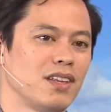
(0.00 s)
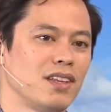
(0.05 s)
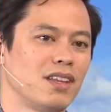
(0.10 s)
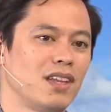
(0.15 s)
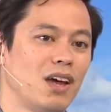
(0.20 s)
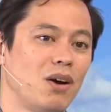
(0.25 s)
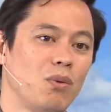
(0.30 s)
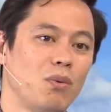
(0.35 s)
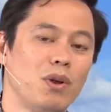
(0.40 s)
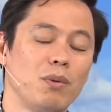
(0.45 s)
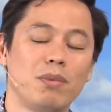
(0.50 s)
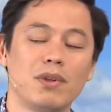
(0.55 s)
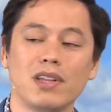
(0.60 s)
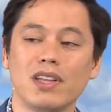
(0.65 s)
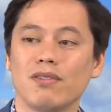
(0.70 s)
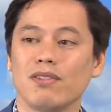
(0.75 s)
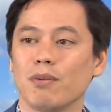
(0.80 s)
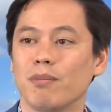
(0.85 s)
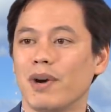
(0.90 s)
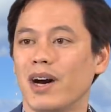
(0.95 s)
Now, we
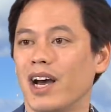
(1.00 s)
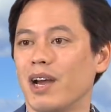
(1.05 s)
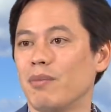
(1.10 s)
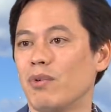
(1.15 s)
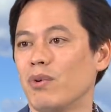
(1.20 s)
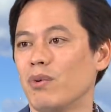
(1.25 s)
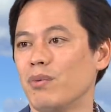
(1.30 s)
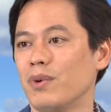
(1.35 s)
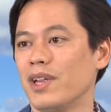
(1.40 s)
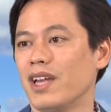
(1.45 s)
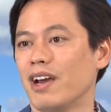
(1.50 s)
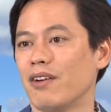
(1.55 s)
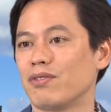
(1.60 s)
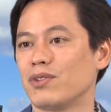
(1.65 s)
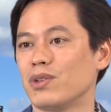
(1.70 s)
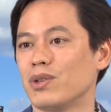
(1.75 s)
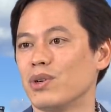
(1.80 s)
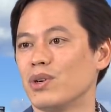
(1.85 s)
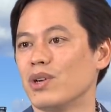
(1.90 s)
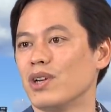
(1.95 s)
believe the Bible. We have
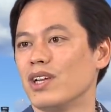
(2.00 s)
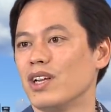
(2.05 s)
to,